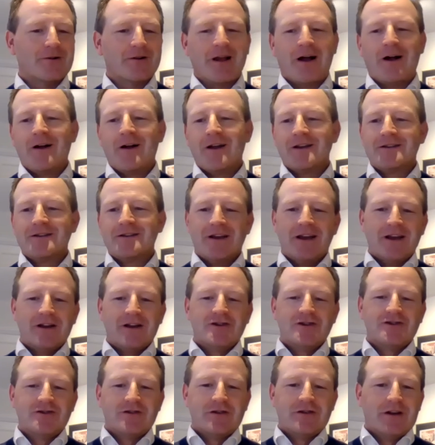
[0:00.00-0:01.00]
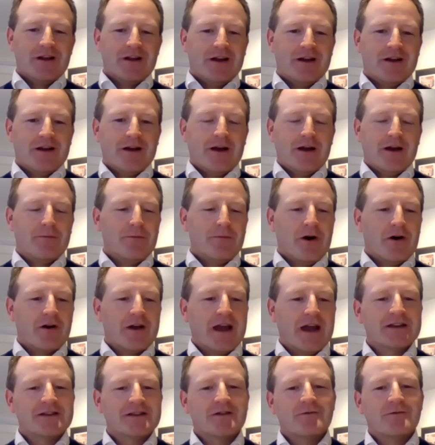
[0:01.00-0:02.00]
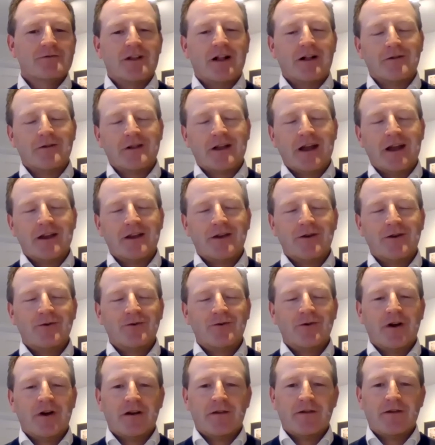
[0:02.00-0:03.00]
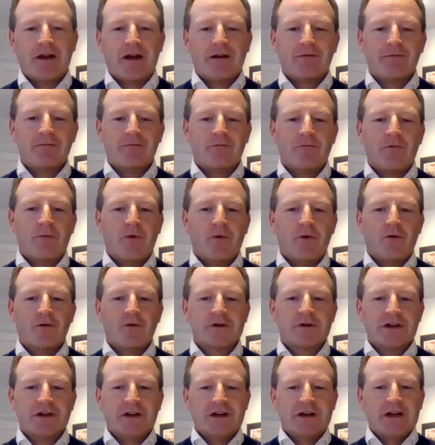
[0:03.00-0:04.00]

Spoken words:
guide and Marketo, that will get you that report.